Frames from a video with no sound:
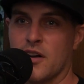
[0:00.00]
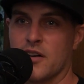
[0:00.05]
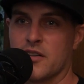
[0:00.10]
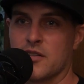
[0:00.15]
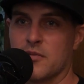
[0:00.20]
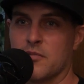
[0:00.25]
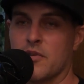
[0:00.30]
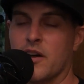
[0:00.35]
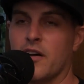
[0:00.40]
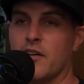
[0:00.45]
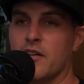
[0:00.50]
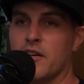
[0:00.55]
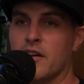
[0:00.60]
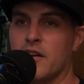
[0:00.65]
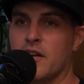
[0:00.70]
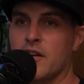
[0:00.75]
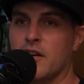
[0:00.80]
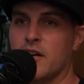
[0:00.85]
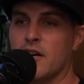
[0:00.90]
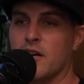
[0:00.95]
about,
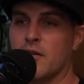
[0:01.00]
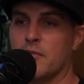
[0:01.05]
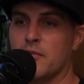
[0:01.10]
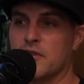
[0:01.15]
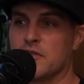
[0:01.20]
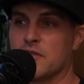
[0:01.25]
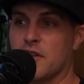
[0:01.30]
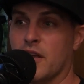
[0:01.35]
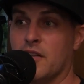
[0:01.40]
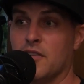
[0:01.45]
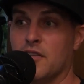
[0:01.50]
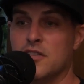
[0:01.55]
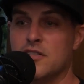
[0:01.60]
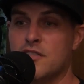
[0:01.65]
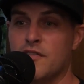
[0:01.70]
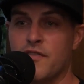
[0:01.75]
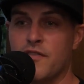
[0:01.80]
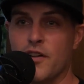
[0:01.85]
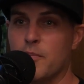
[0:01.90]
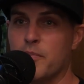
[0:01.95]
is like, let's
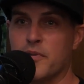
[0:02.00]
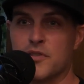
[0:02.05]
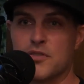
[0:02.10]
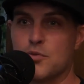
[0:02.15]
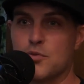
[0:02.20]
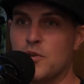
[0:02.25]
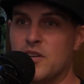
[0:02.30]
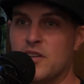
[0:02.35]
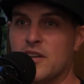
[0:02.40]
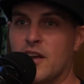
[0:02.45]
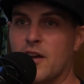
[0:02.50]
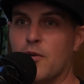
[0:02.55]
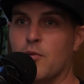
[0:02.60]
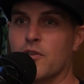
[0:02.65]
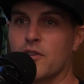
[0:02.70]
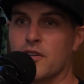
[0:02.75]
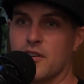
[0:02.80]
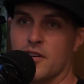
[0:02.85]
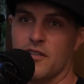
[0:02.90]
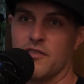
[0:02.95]
develop a sweet
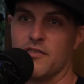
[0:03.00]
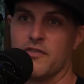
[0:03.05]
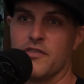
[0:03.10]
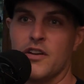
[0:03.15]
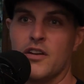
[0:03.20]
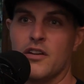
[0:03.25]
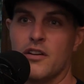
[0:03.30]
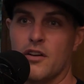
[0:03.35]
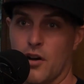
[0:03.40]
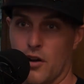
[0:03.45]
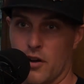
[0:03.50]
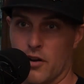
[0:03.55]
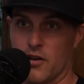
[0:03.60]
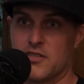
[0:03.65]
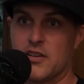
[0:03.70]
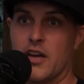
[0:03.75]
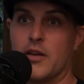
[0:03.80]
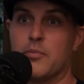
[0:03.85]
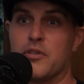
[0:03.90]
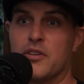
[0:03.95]
network of our
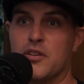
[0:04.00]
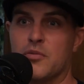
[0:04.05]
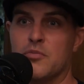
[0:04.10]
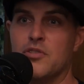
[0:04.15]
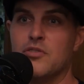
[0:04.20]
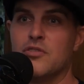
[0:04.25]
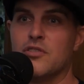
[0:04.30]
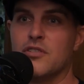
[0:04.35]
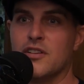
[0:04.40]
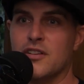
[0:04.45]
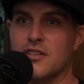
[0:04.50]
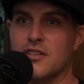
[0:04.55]
type of communities.